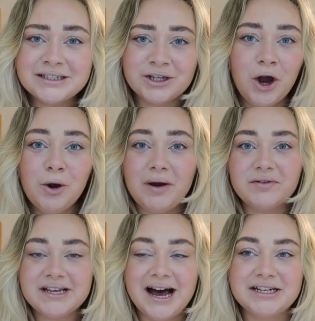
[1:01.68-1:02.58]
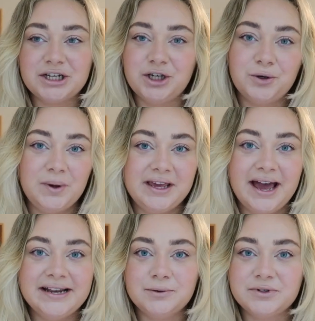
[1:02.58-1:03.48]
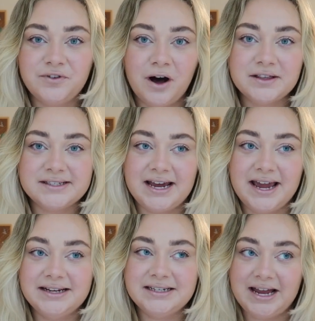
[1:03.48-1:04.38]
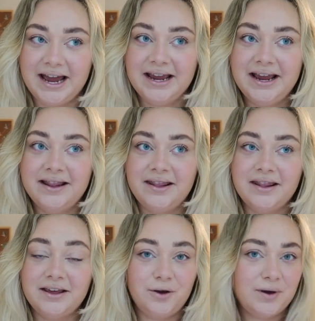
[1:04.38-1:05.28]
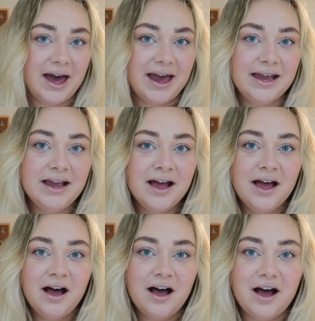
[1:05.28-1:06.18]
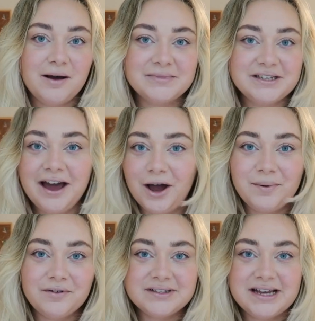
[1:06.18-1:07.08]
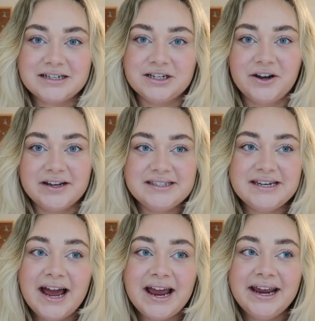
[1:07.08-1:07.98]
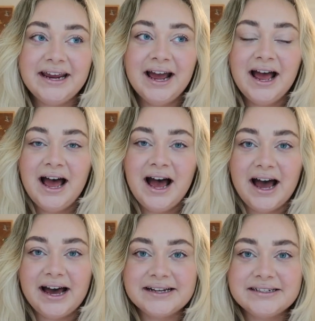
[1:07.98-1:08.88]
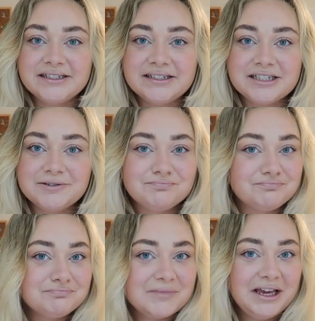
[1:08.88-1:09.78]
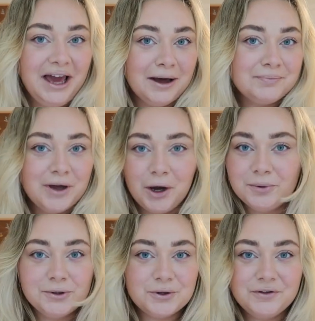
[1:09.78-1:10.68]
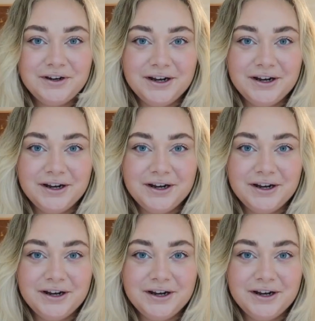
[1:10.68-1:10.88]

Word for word: So I hope everyone's had a good weekend. It was Father's Day today in the U K. Um, so yeah, I hope everyone's had a nice day, and yeah, hope you enjoy the